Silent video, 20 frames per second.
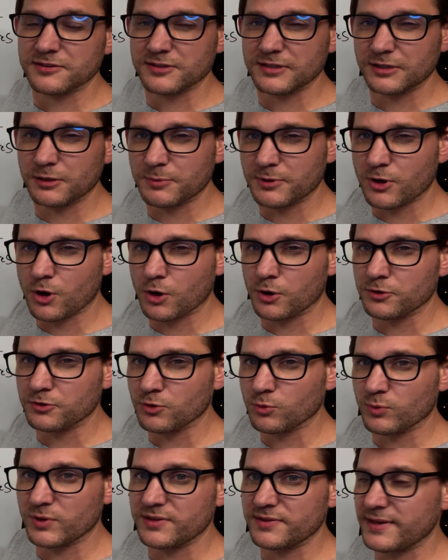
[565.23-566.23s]
It's a little bit
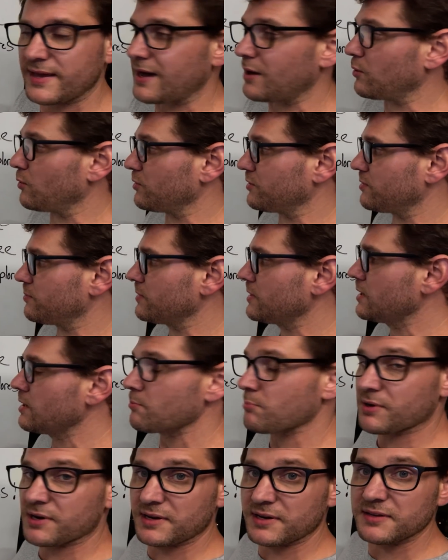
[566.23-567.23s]
hard to read the algorithm,
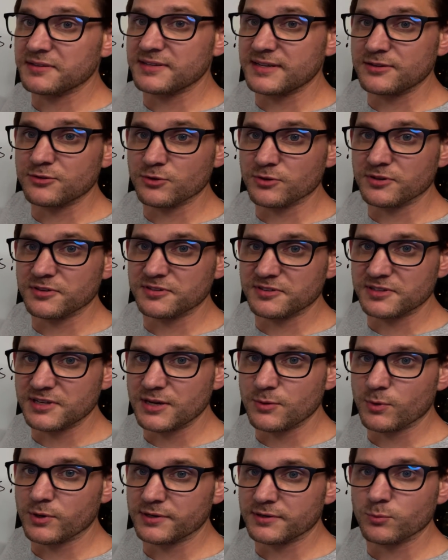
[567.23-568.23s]
but it is easier to
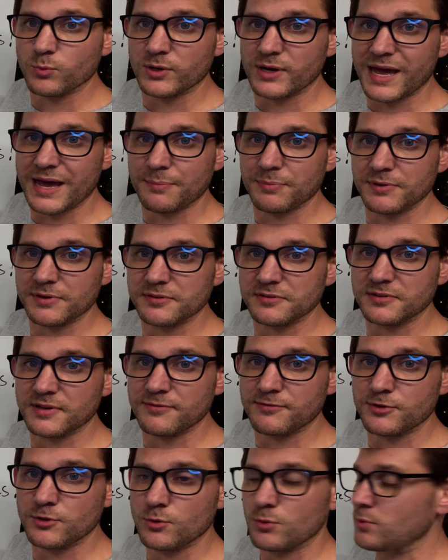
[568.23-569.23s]
see what happens
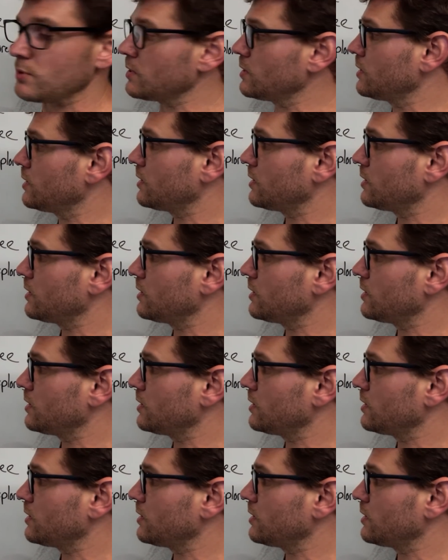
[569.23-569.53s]
if you